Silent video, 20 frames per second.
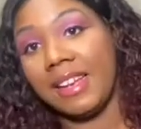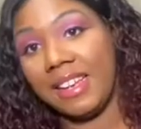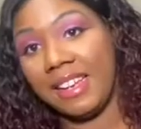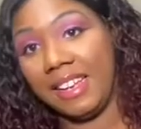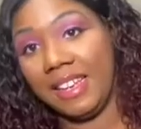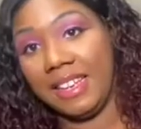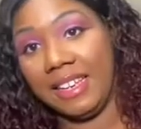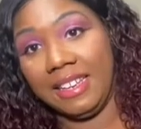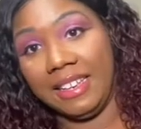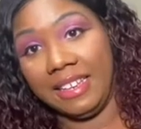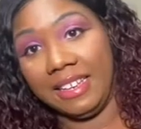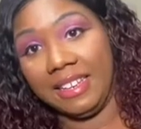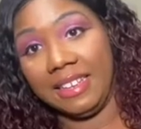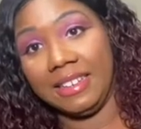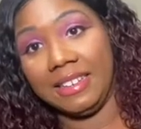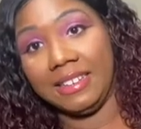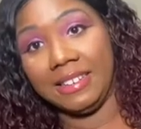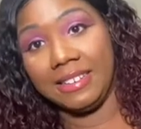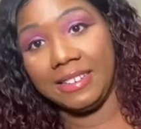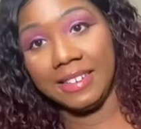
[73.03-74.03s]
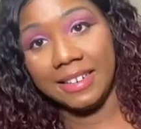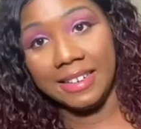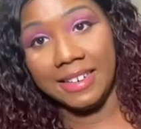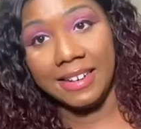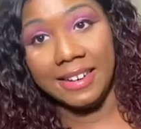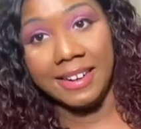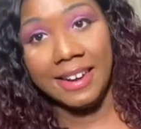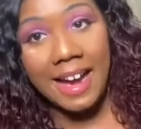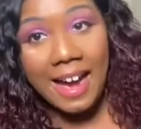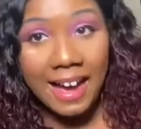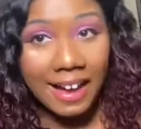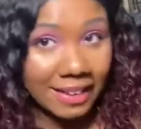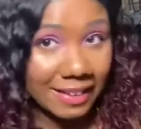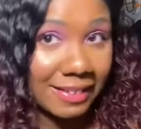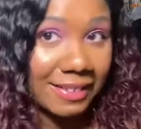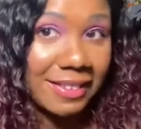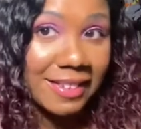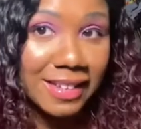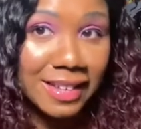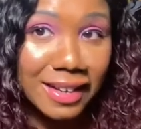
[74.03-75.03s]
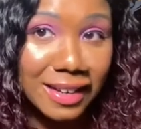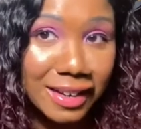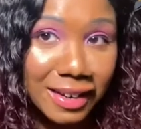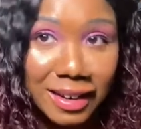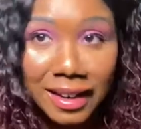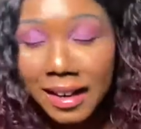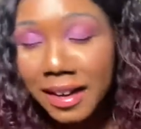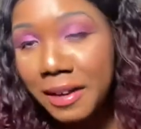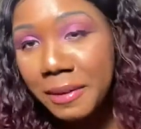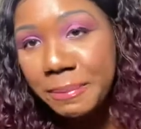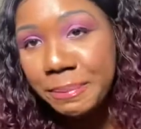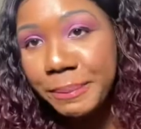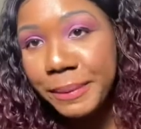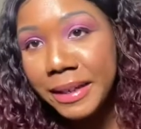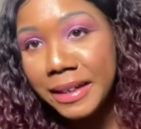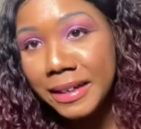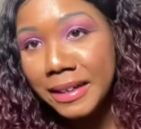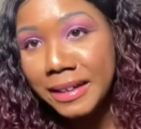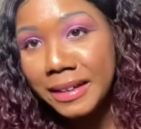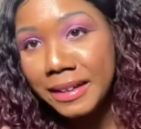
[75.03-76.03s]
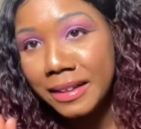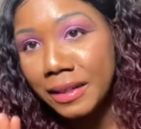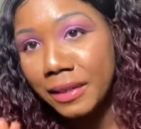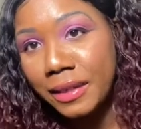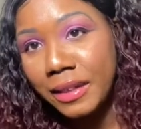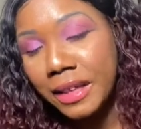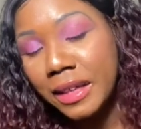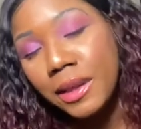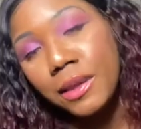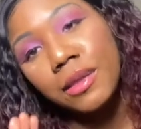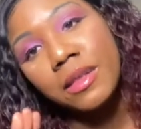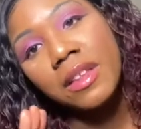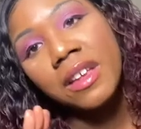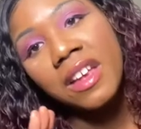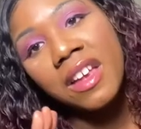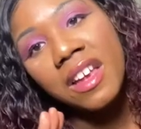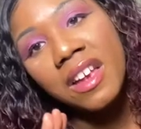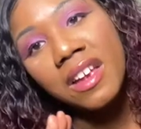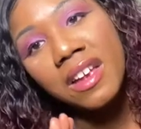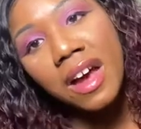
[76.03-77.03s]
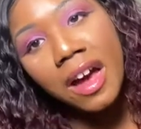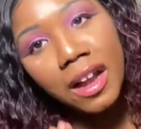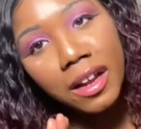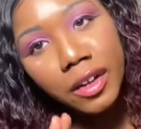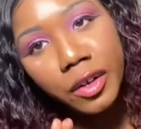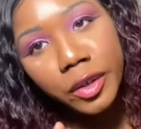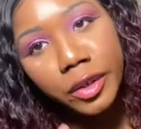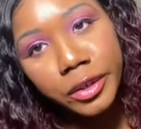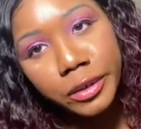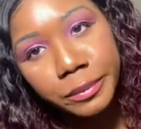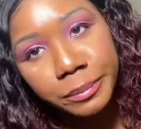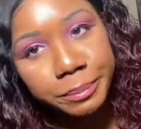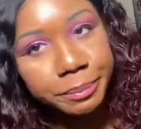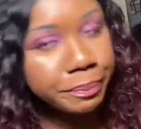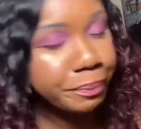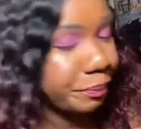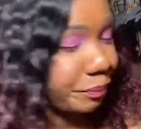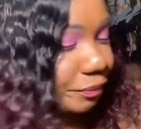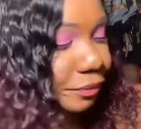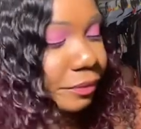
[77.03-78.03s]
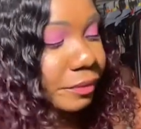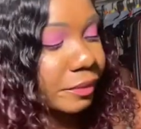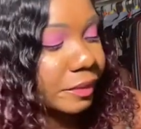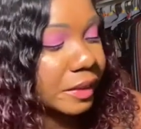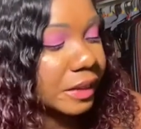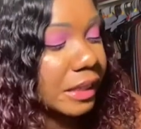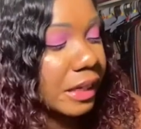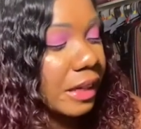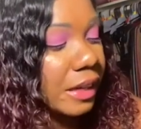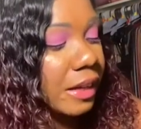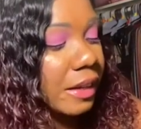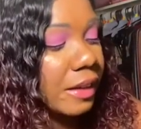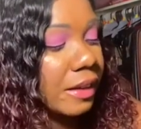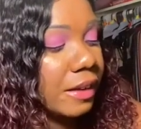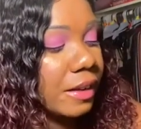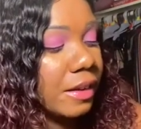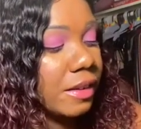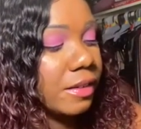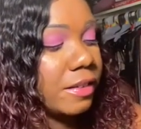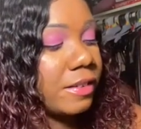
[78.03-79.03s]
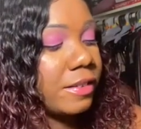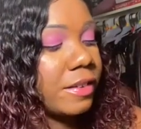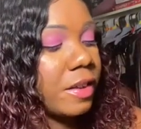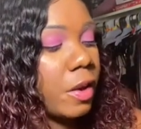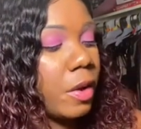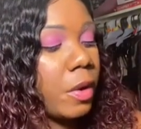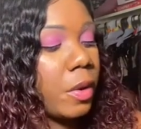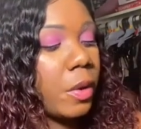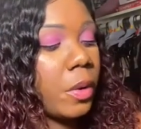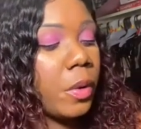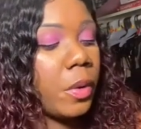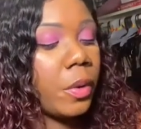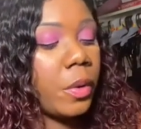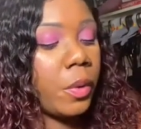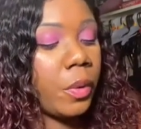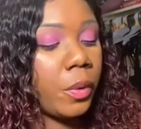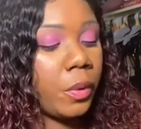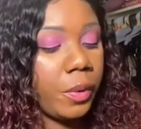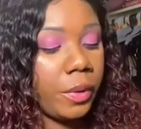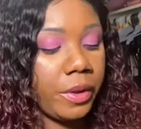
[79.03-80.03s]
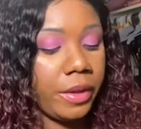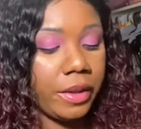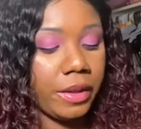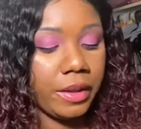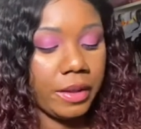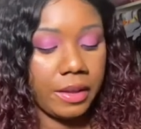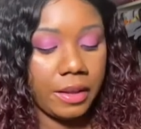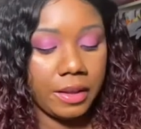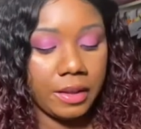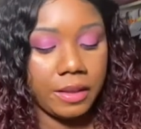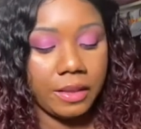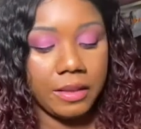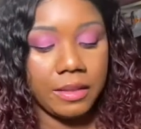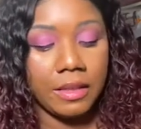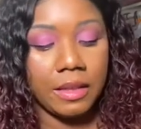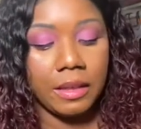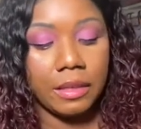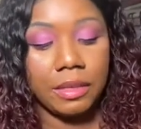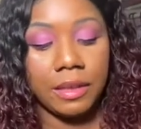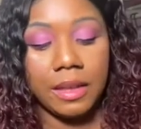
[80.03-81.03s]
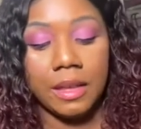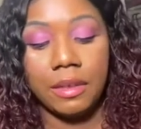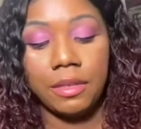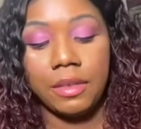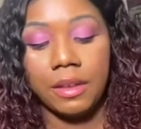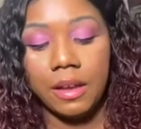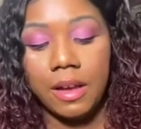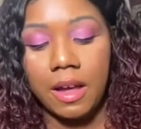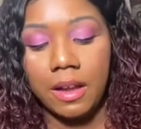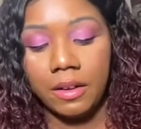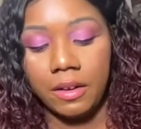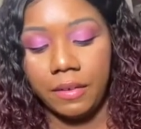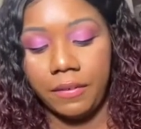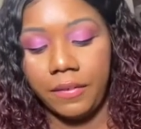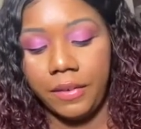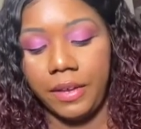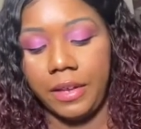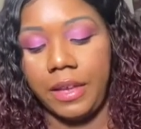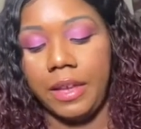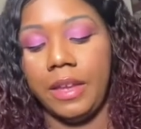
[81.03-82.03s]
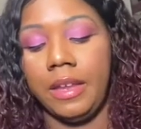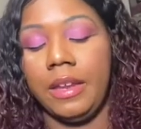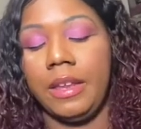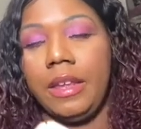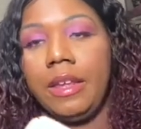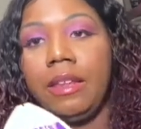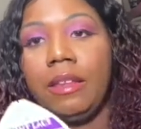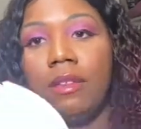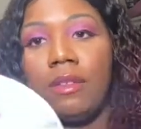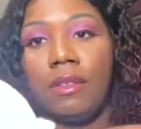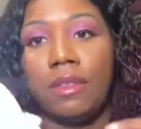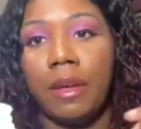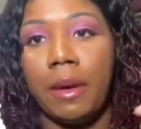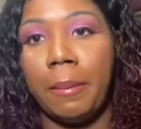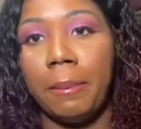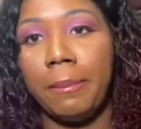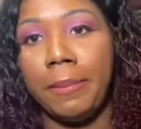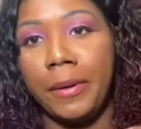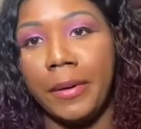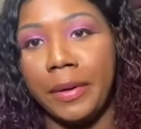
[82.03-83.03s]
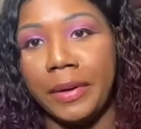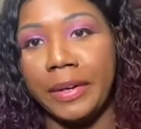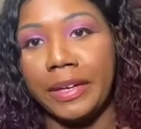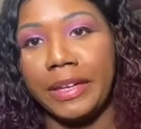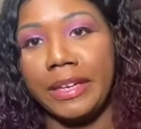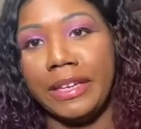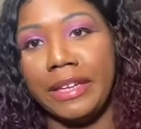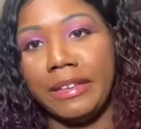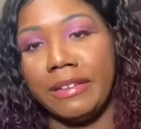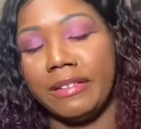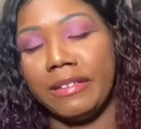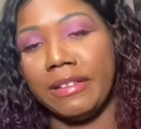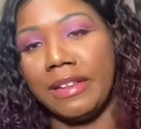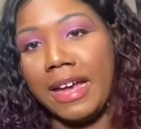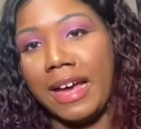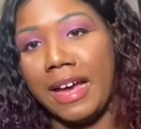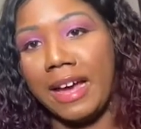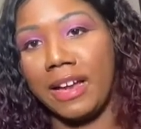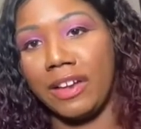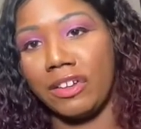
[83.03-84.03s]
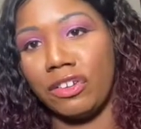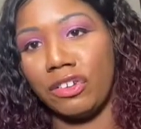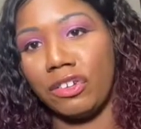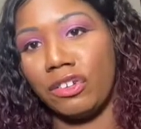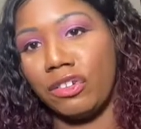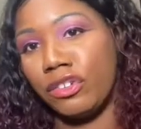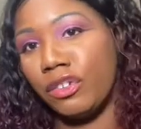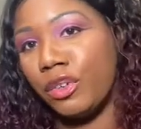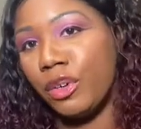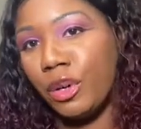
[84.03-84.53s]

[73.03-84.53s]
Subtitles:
It did not come this color. So this is the color of it. It is a burgundy slash